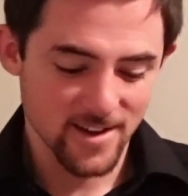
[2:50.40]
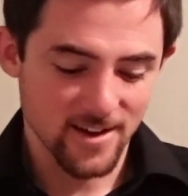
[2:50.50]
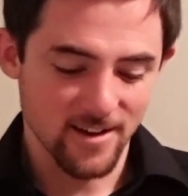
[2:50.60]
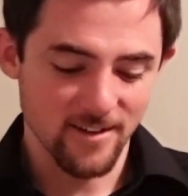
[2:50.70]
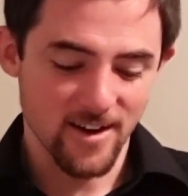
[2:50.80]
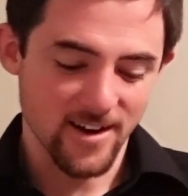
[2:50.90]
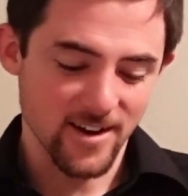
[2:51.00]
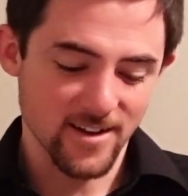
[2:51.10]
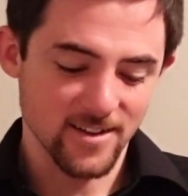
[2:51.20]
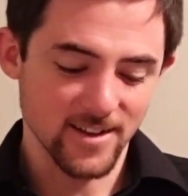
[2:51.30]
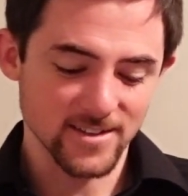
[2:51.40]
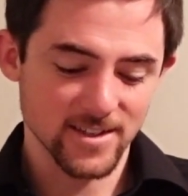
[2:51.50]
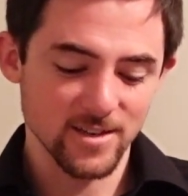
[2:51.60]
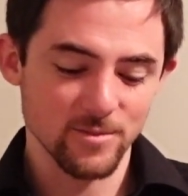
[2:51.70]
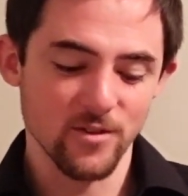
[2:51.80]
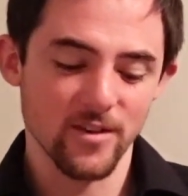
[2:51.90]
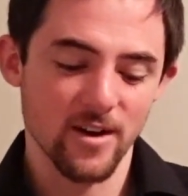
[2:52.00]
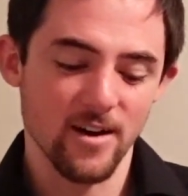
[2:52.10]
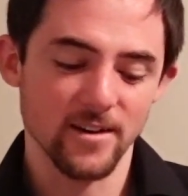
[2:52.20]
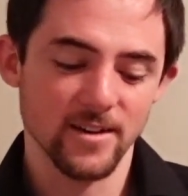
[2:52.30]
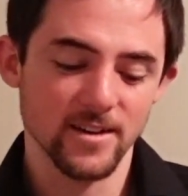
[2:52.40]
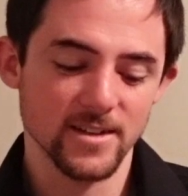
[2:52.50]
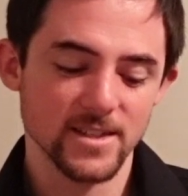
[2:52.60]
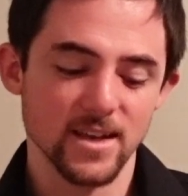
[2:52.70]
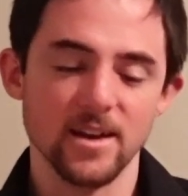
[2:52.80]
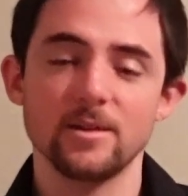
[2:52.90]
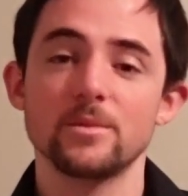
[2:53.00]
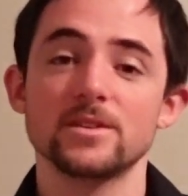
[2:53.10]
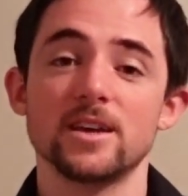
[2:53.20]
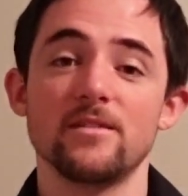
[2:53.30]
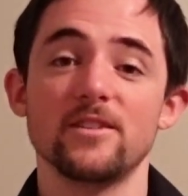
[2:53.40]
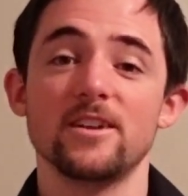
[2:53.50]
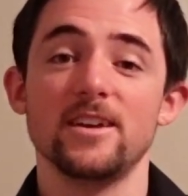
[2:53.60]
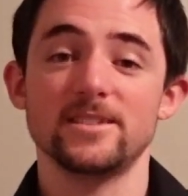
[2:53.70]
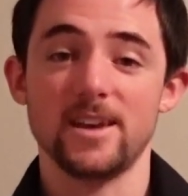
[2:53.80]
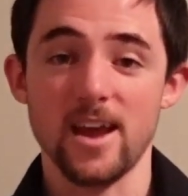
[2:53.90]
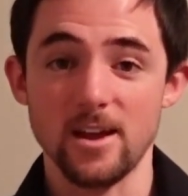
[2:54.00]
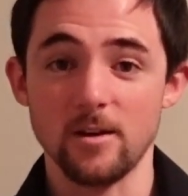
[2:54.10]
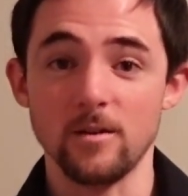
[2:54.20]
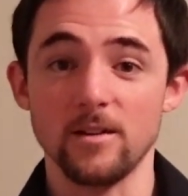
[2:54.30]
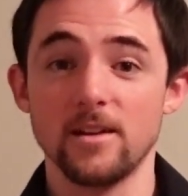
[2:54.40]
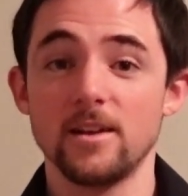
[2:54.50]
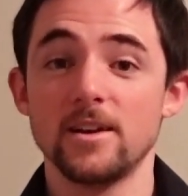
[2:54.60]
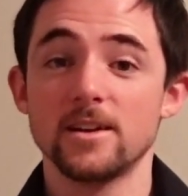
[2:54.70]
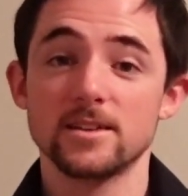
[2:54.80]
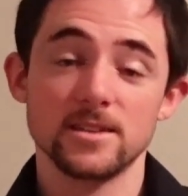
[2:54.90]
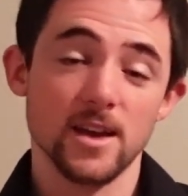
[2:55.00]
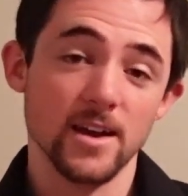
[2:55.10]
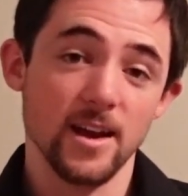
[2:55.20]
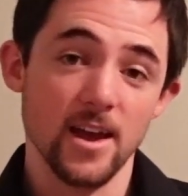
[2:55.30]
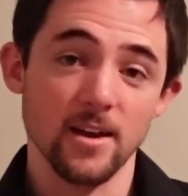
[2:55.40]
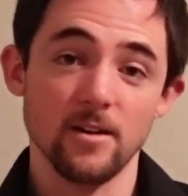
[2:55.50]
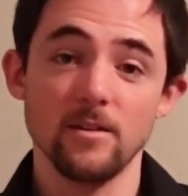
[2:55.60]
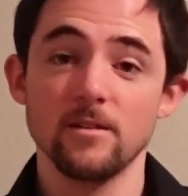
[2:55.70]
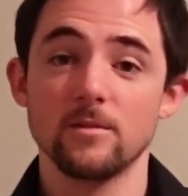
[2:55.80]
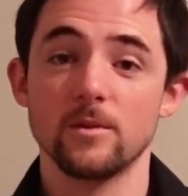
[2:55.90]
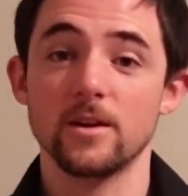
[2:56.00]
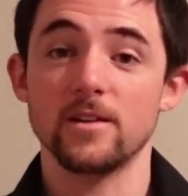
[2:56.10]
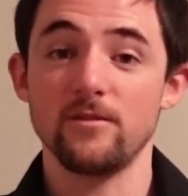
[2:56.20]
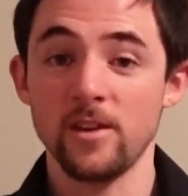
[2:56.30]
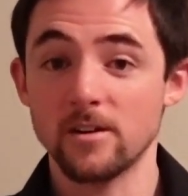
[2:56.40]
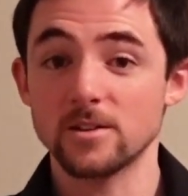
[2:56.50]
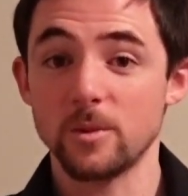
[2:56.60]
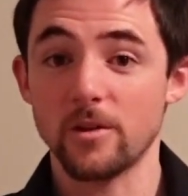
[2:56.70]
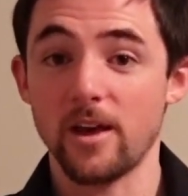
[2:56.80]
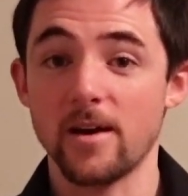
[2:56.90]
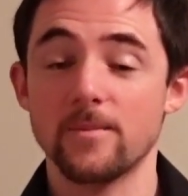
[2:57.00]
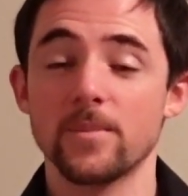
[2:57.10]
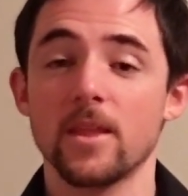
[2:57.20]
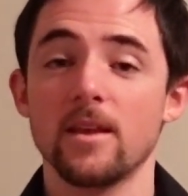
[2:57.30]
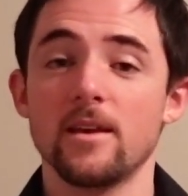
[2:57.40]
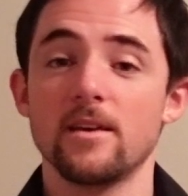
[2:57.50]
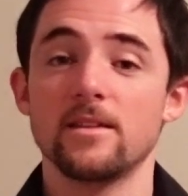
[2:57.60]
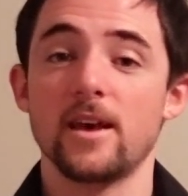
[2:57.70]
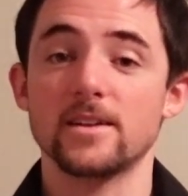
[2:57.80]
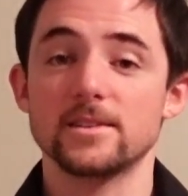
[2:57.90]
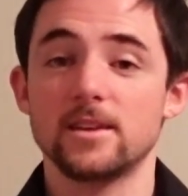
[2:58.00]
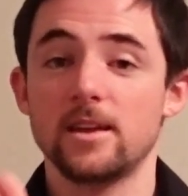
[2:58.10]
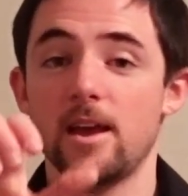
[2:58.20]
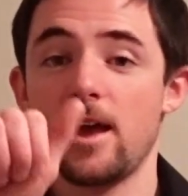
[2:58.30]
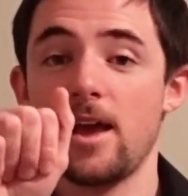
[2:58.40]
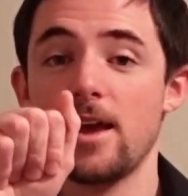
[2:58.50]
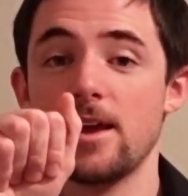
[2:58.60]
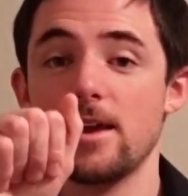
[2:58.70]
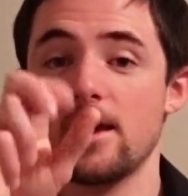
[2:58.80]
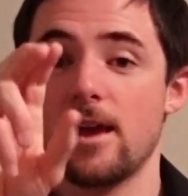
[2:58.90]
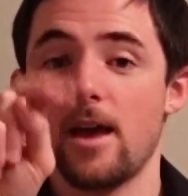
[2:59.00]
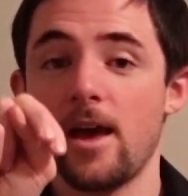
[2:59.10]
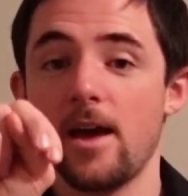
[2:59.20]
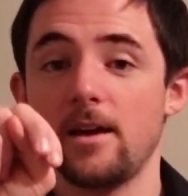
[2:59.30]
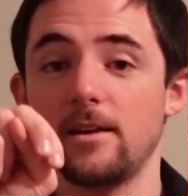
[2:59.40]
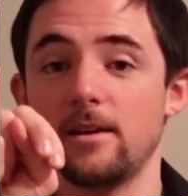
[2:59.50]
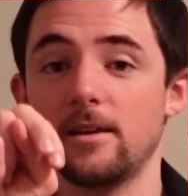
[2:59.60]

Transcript: Alrighty, let's keep moving on. Sign number 7 is ankle. To sign ankle, we're going to fingerspell that. That's A-N-K-L-E.